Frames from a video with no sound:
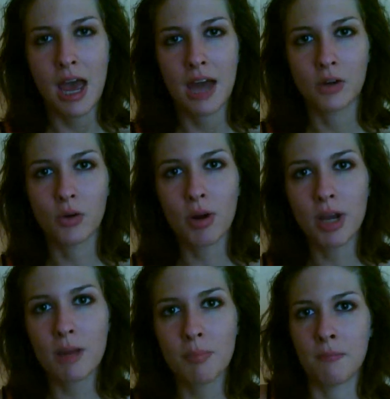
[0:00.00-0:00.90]
And
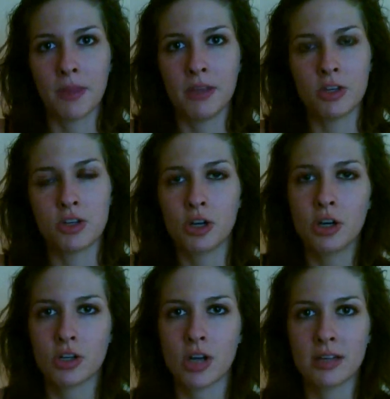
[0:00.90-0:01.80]
growing up in the
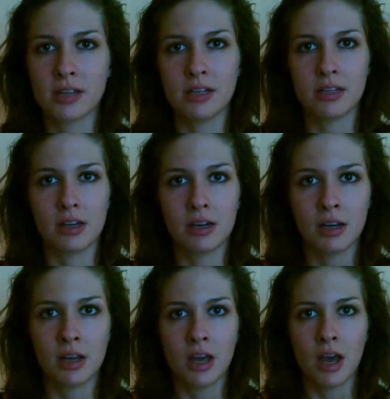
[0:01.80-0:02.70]
church as I did,
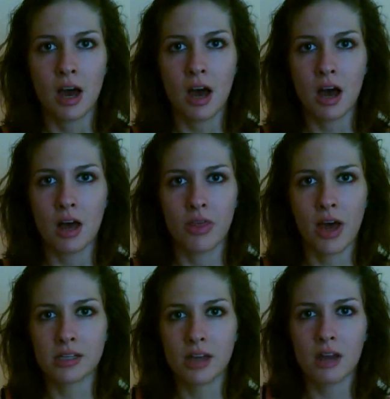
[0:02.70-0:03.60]

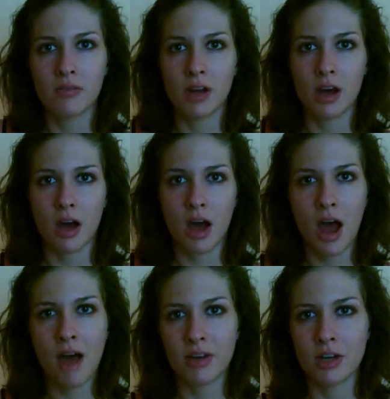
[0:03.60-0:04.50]
that's kind of it.
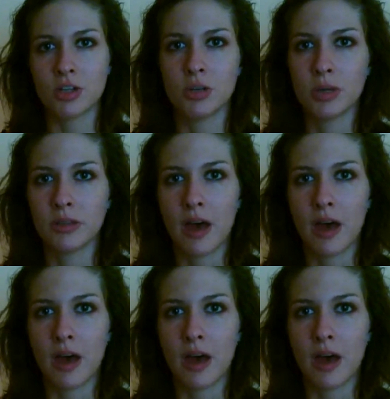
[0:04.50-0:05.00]
I have an issue with